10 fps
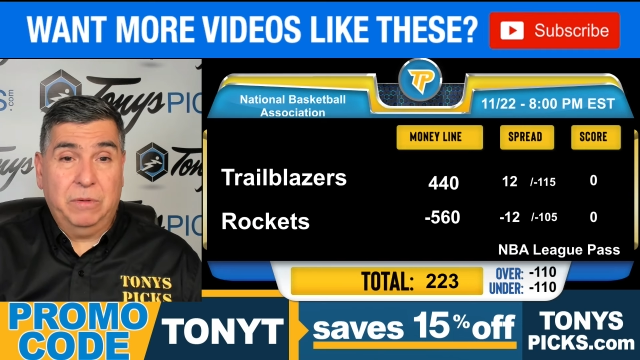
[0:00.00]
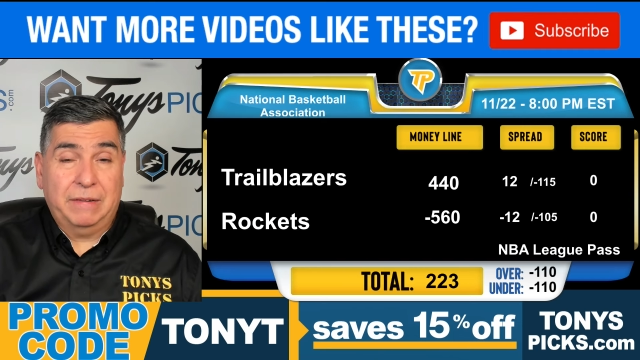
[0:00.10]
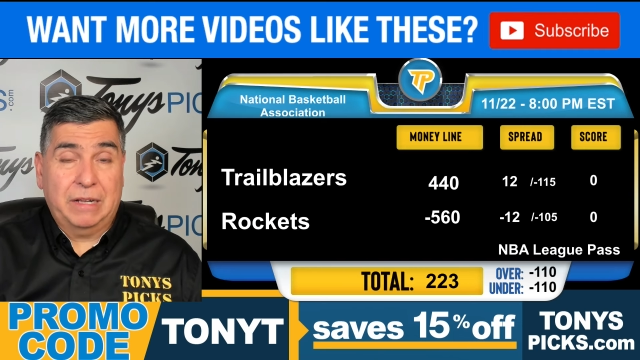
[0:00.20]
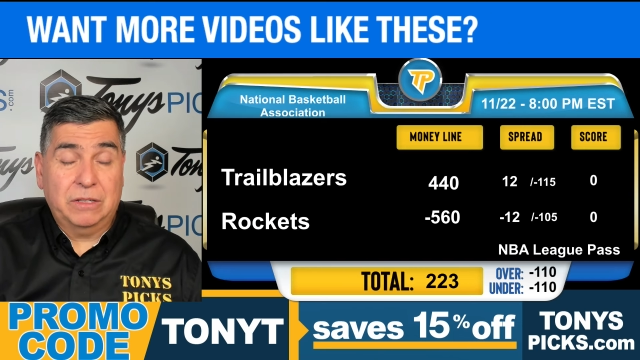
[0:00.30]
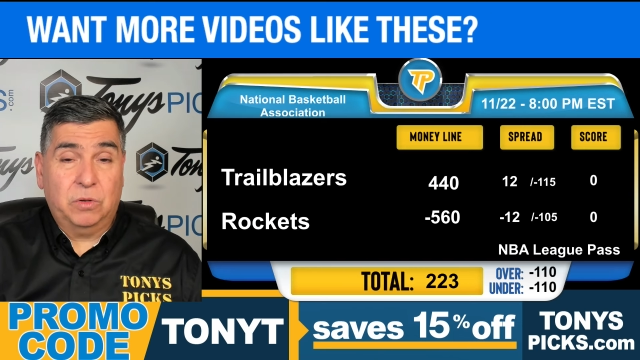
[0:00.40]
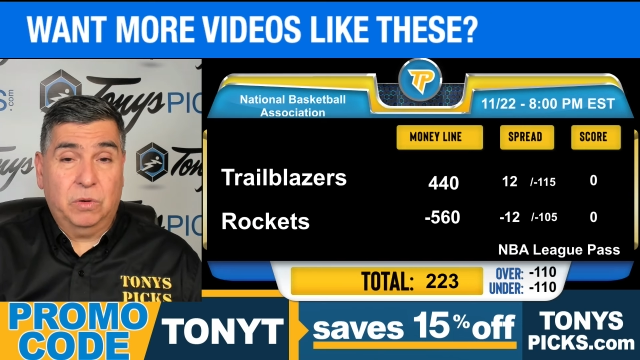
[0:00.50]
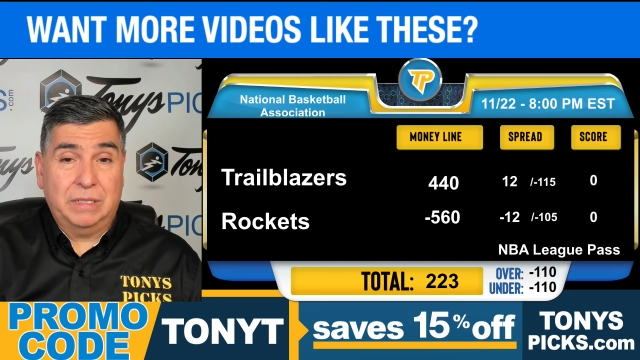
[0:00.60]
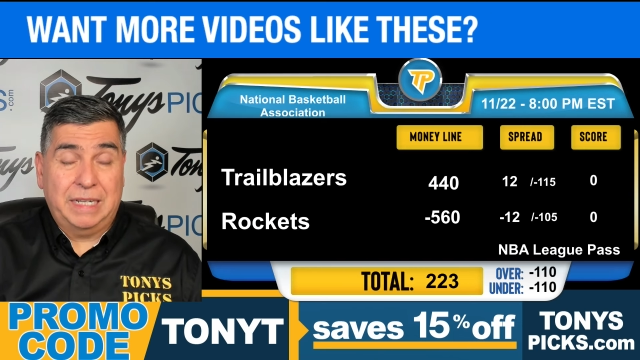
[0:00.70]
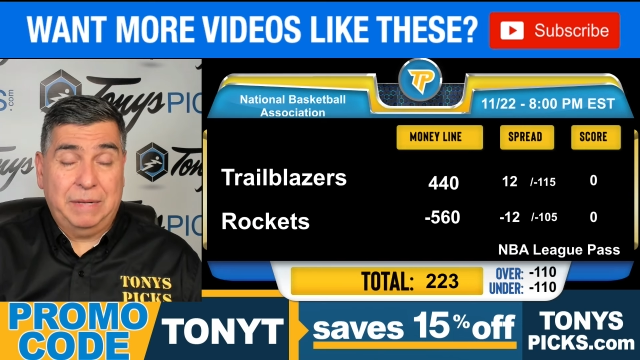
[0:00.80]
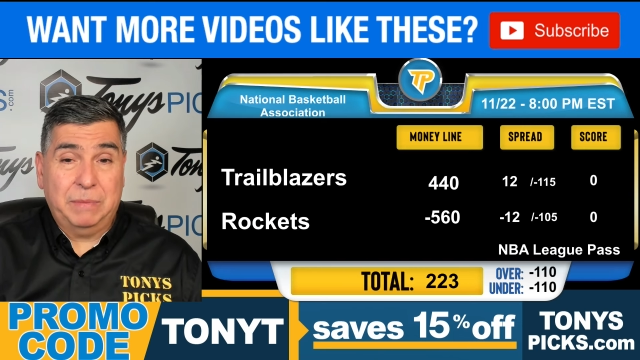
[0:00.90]
where they
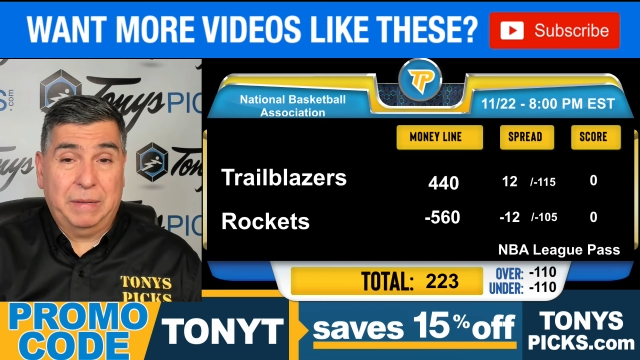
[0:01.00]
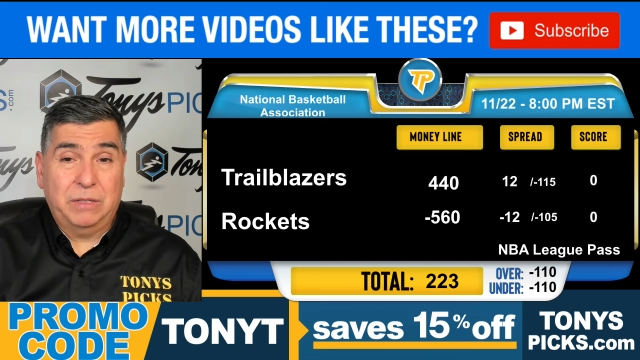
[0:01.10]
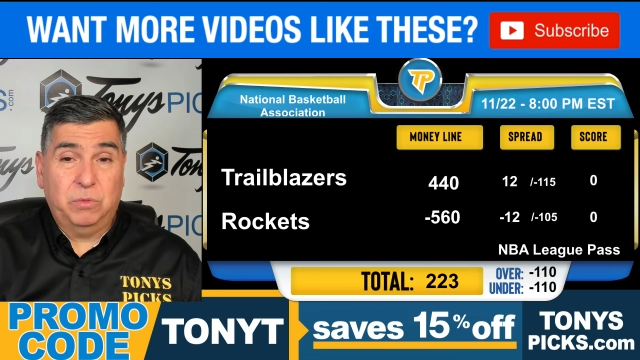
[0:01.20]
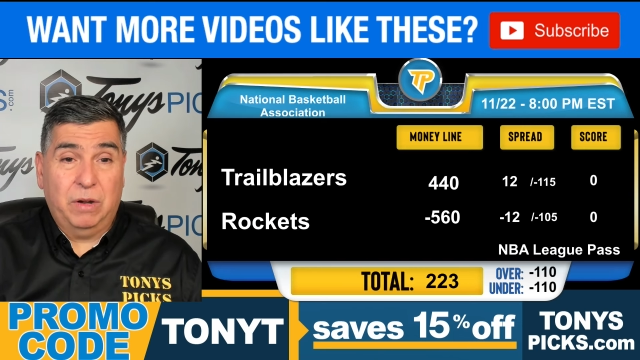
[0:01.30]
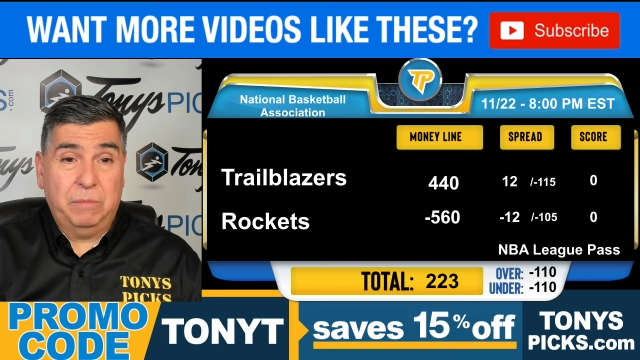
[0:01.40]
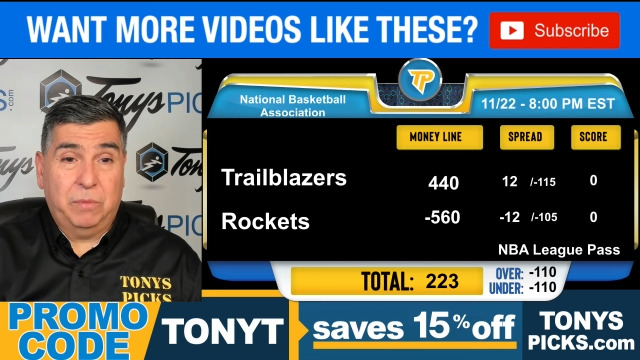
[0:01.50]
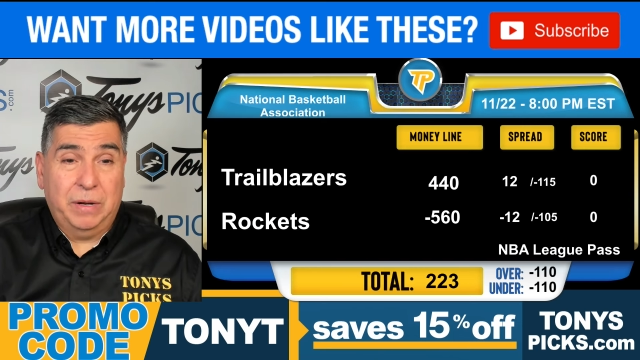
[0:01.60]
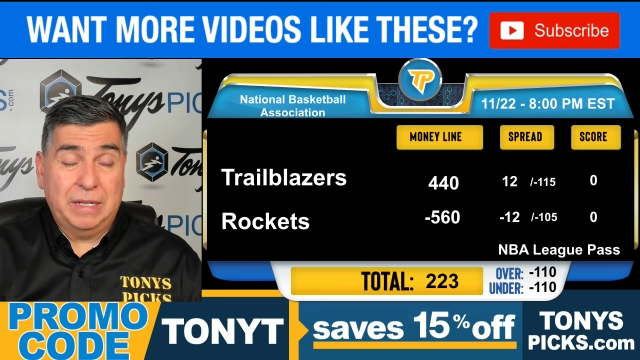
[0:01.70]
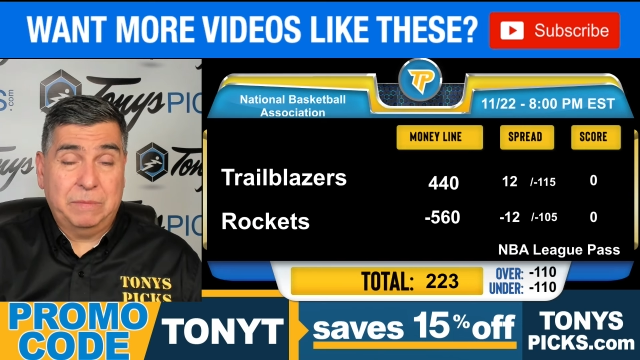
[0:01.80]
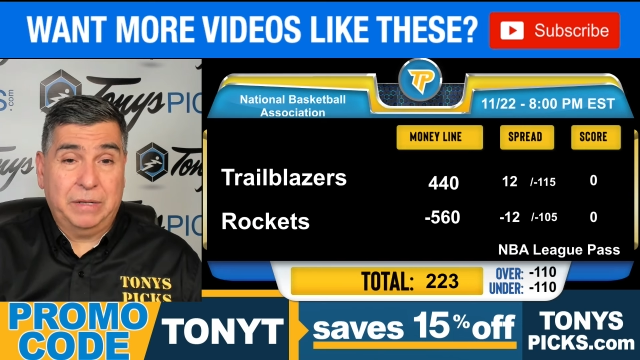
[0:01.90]
outscored teams by 12
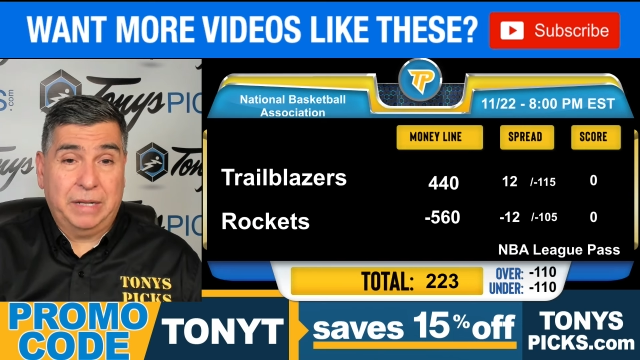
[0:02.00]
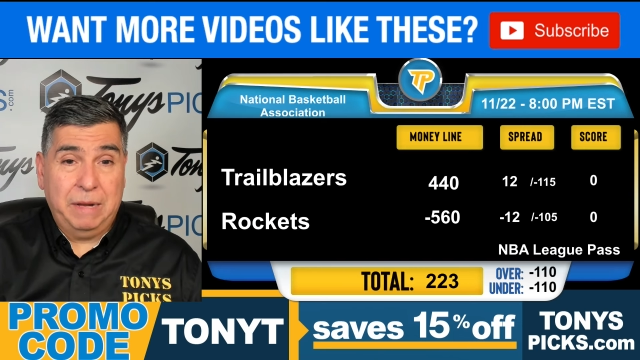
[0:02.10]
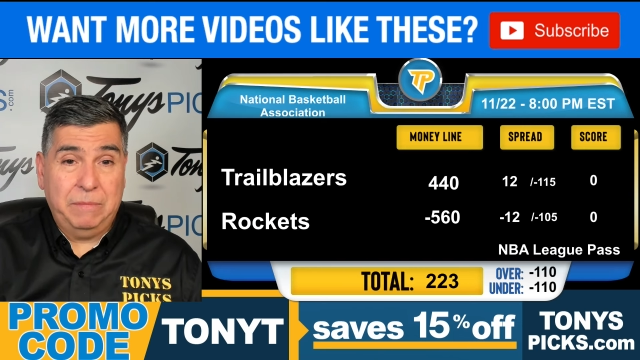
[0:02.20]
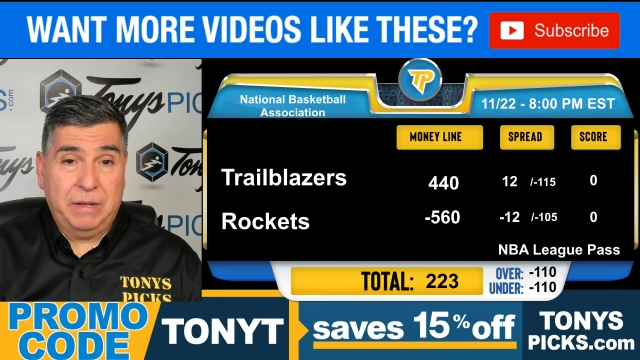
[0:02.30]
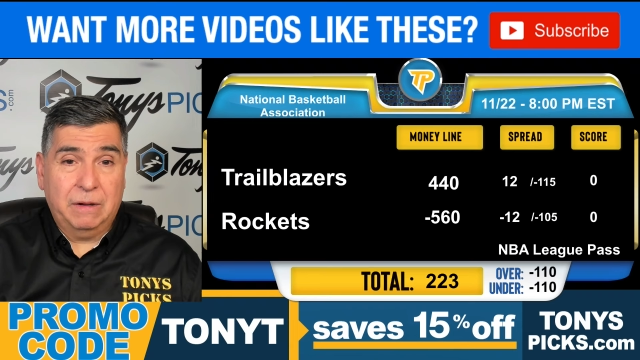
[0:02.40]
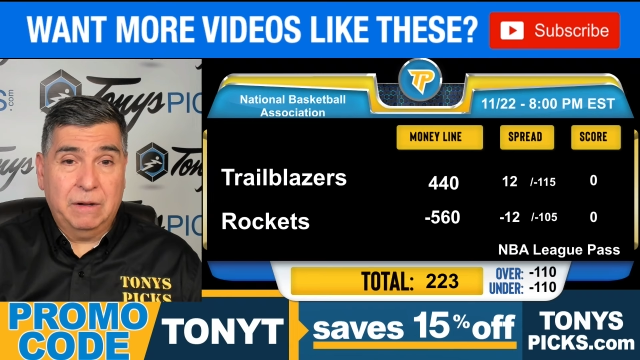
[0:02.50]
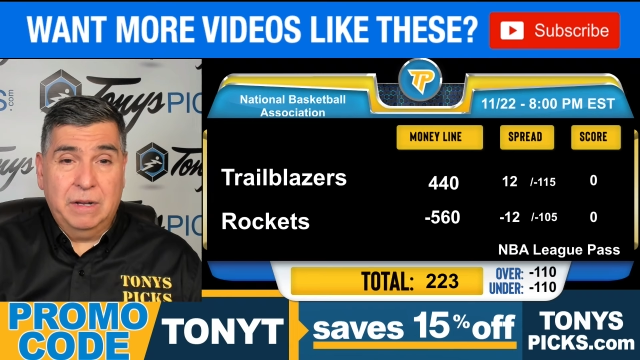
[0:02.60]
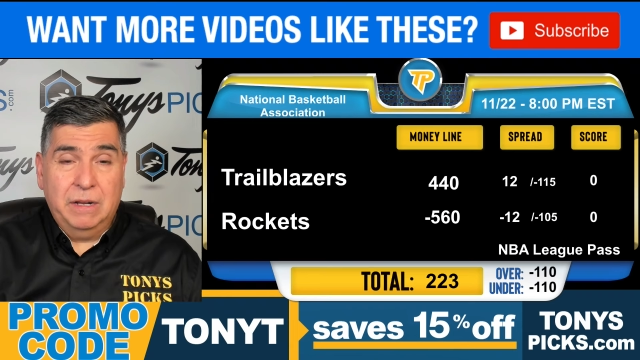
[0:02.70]
points per game there.